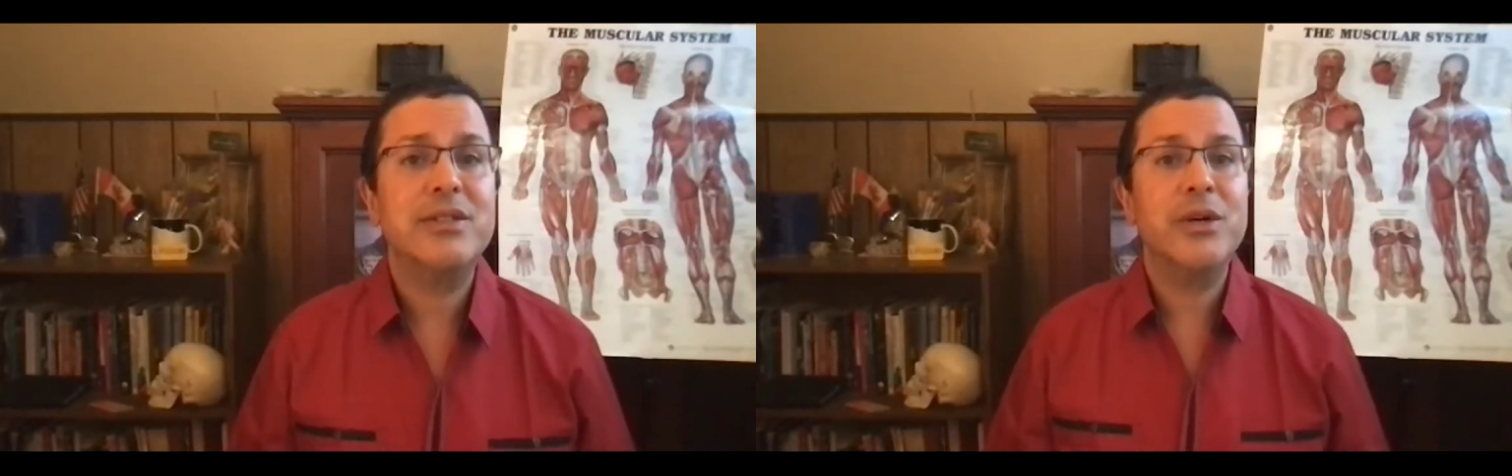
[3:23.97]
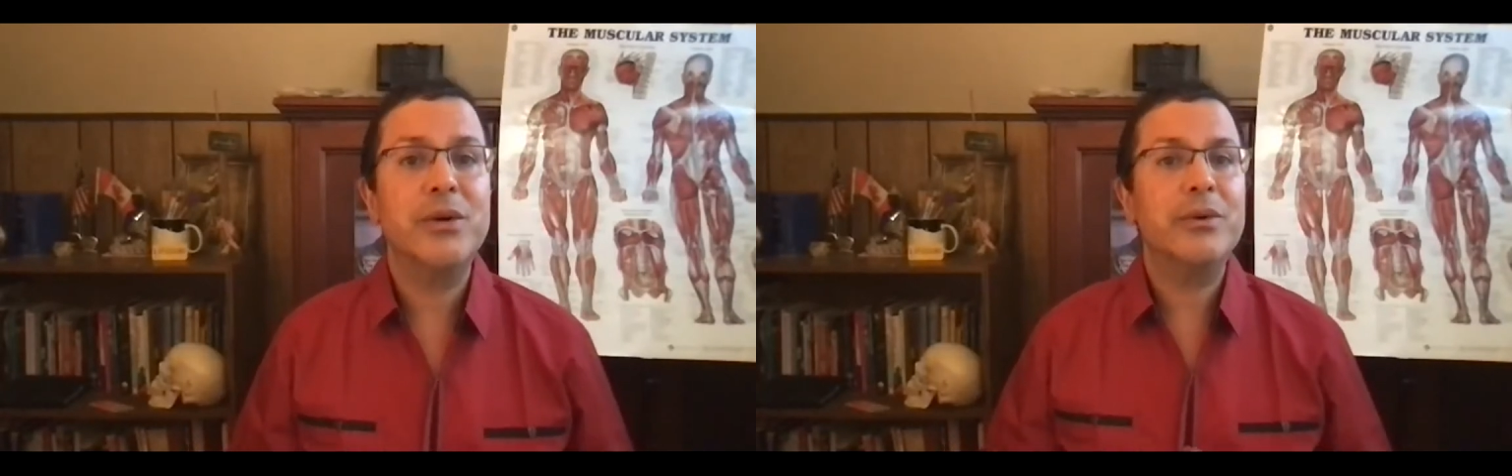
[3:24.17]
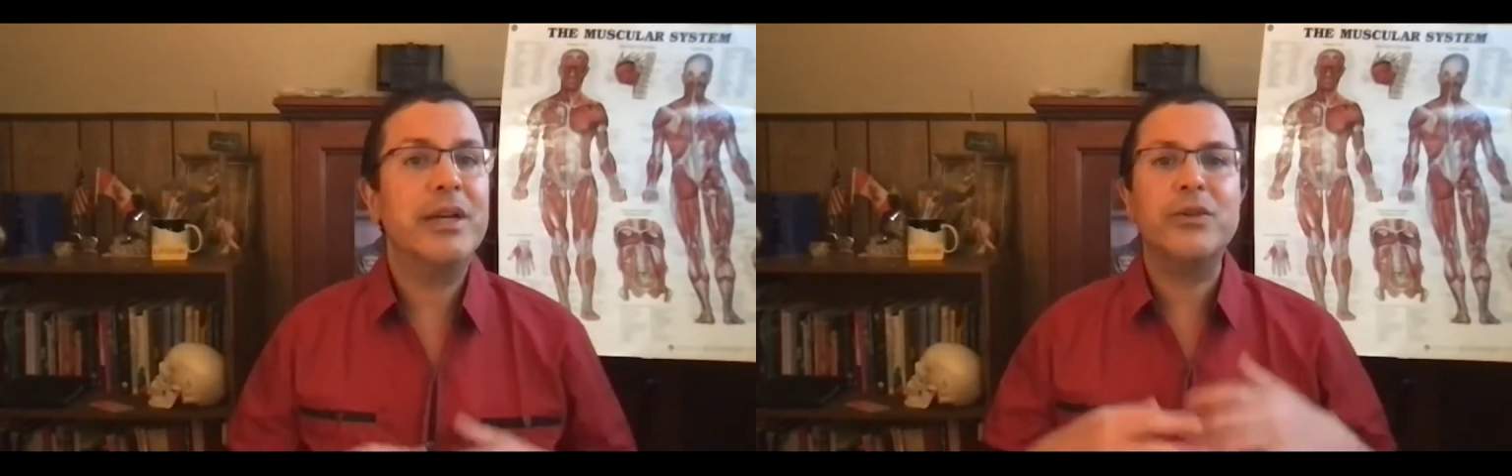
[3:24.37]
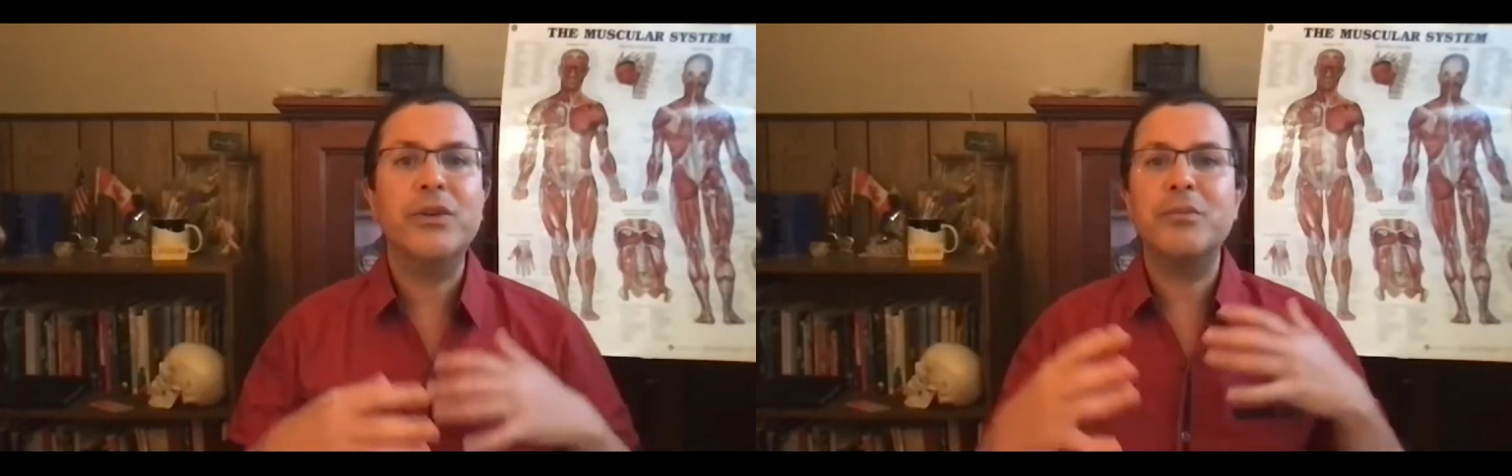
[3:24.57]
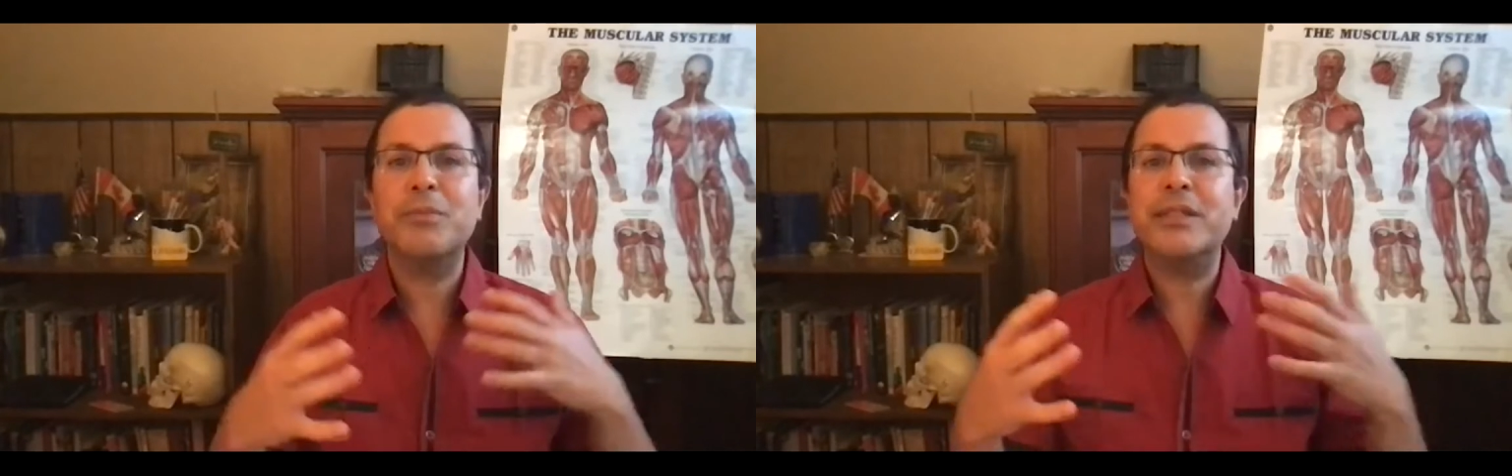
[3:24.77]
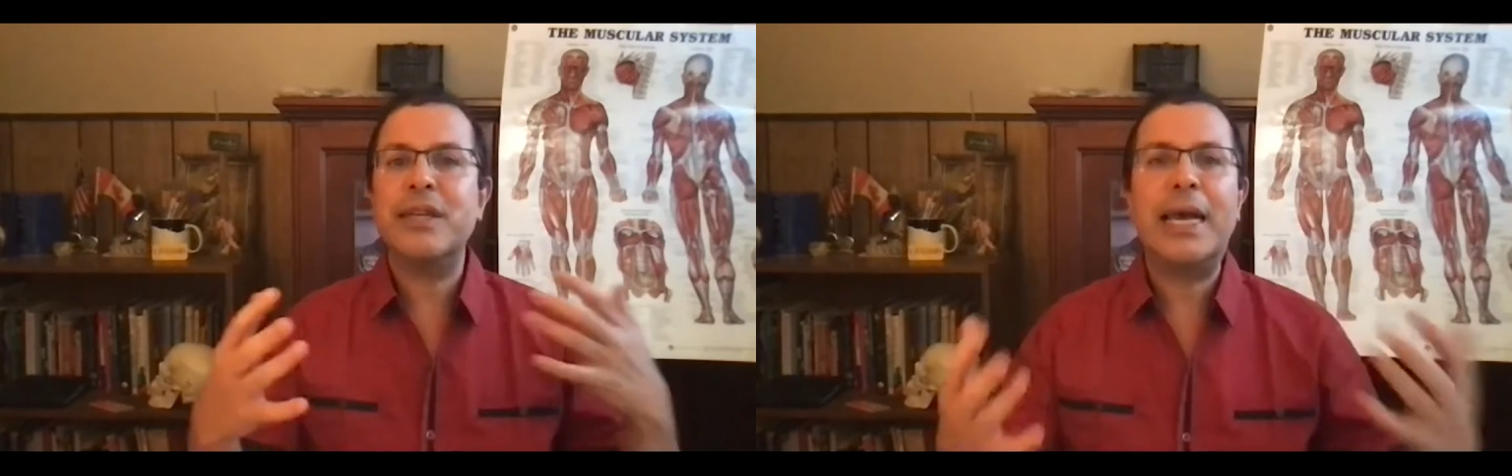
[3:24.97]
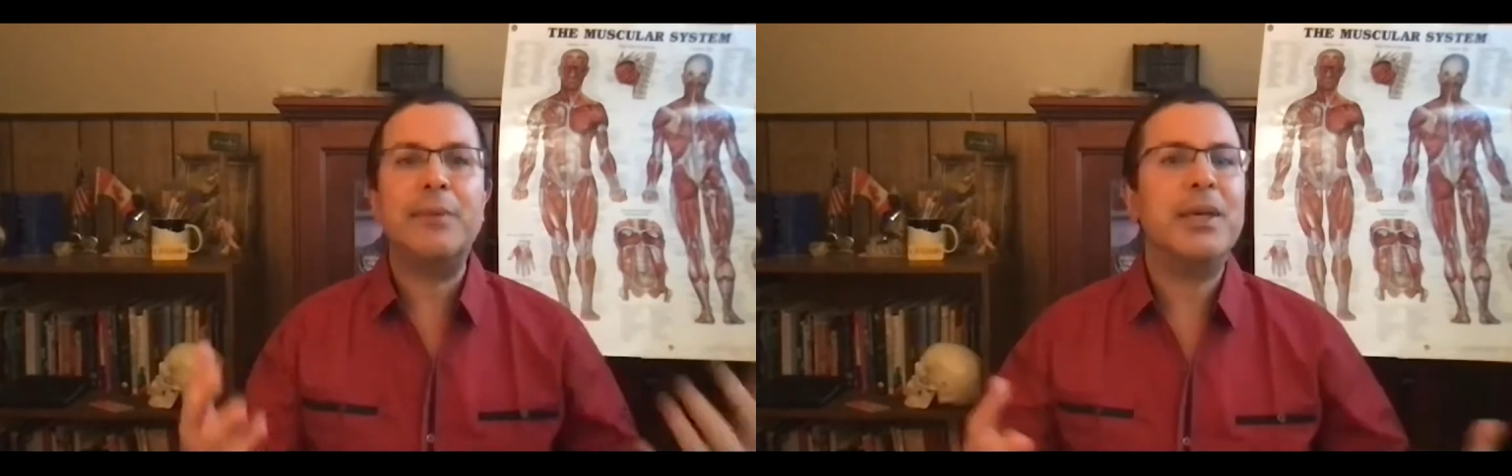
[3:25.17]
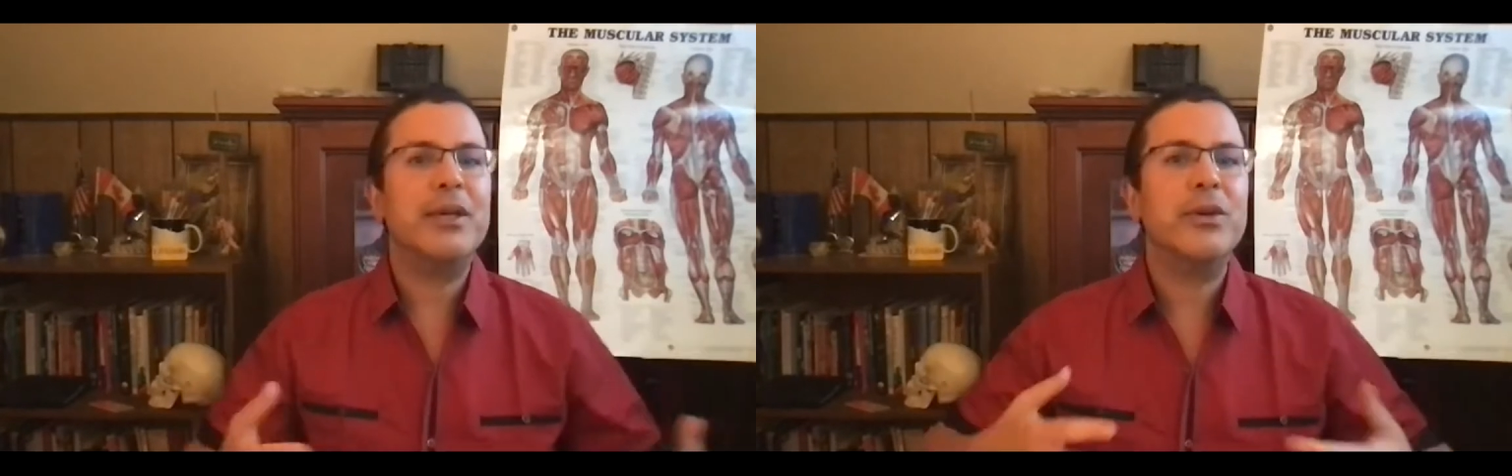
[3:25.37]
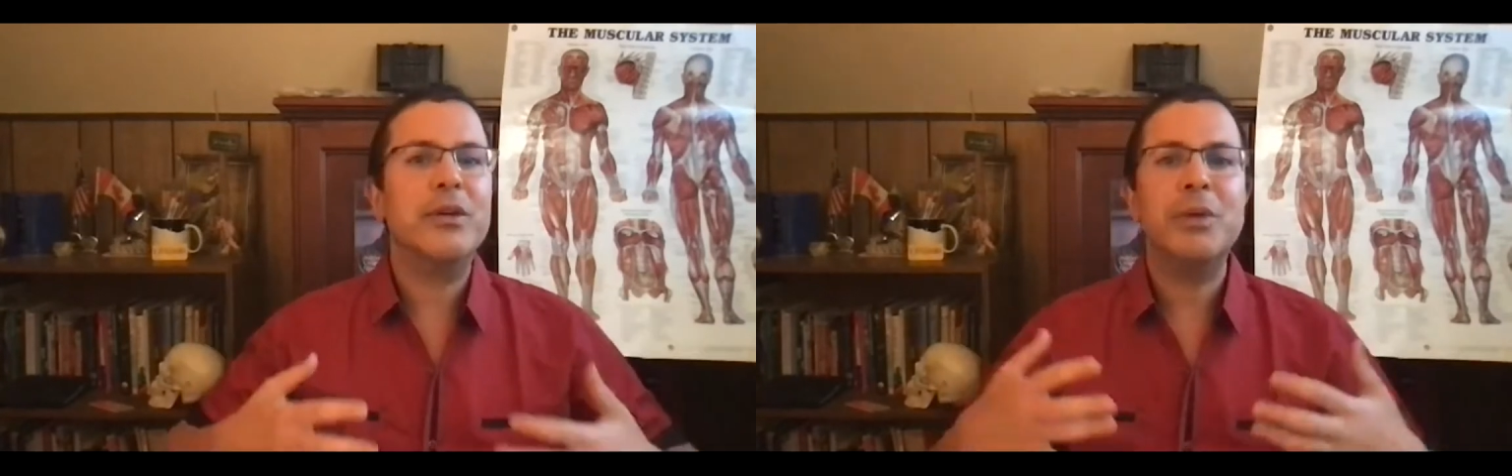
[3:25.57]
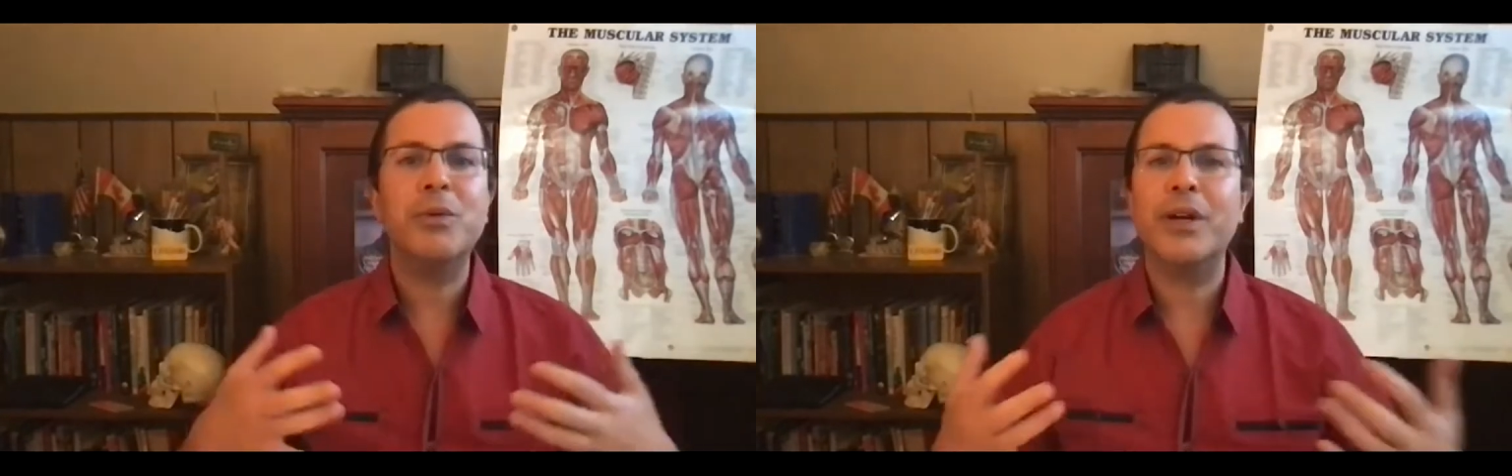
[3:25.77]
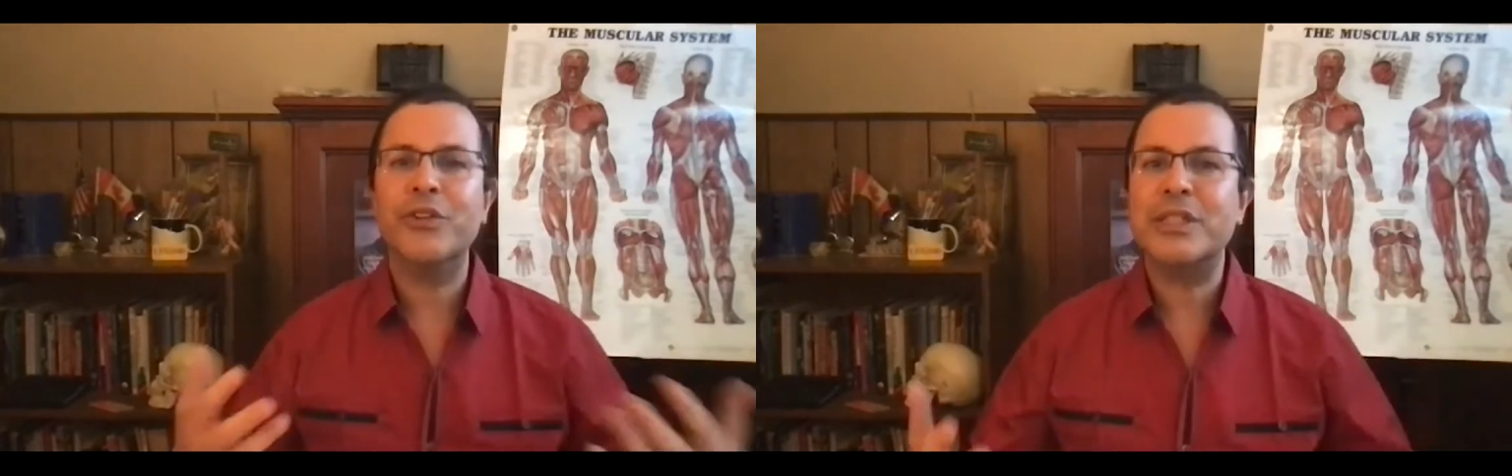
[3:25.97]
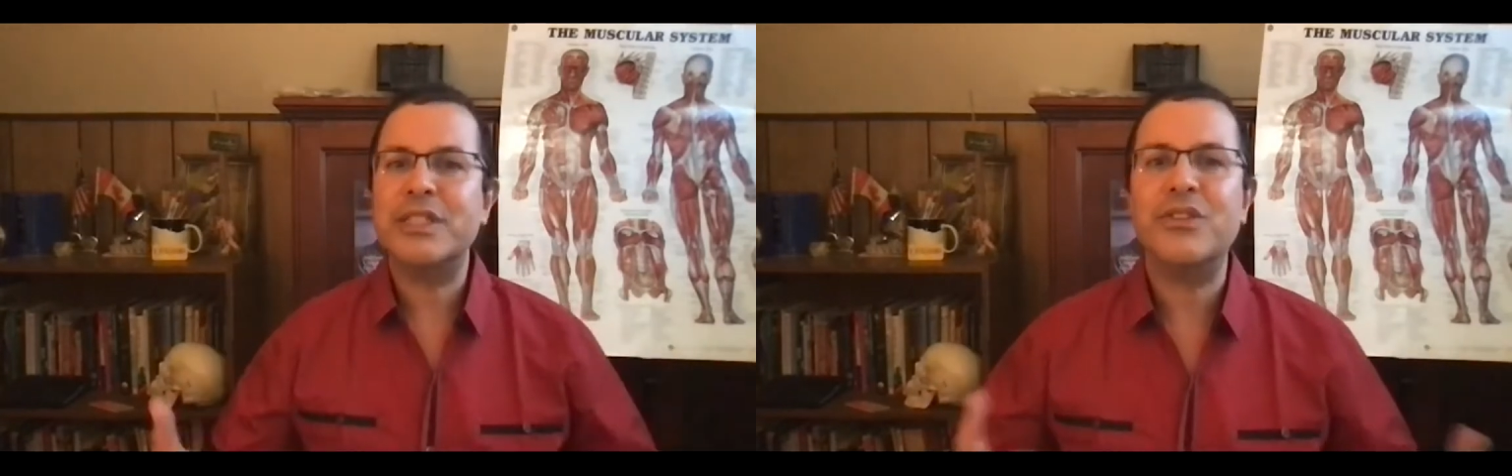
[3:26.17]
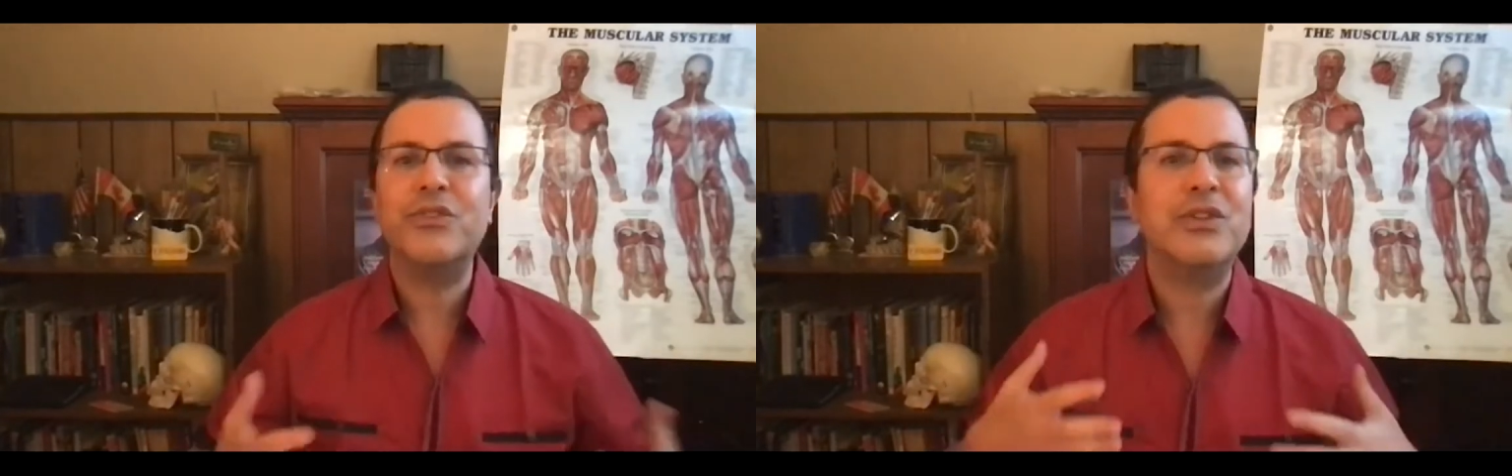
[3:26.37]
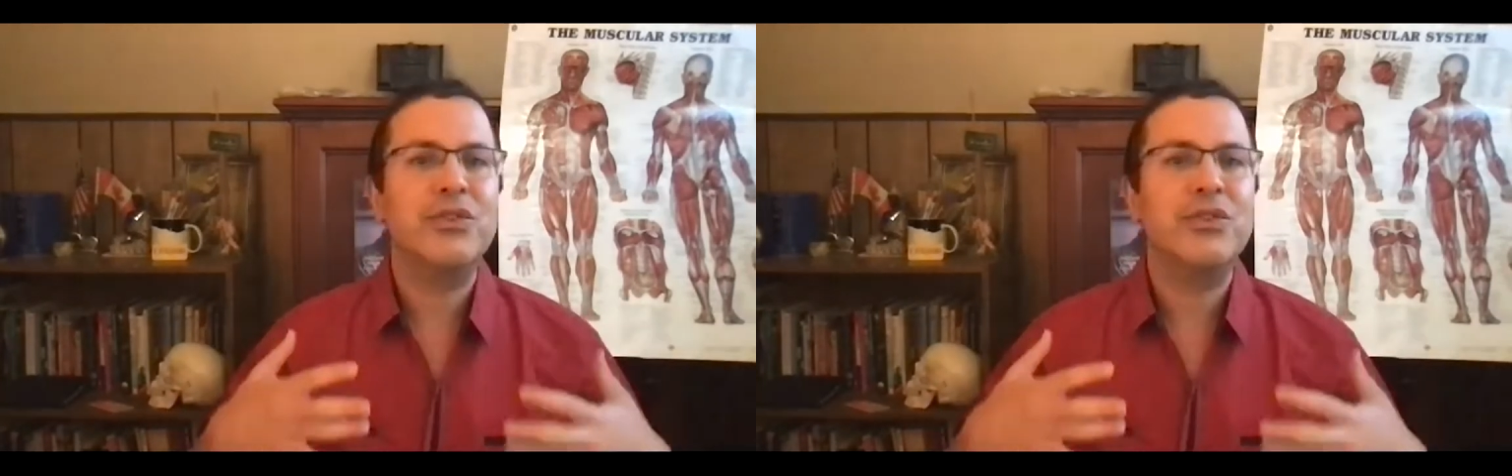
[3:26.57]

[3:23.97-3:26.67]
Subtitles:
So you can be typing, you can be washing dishes,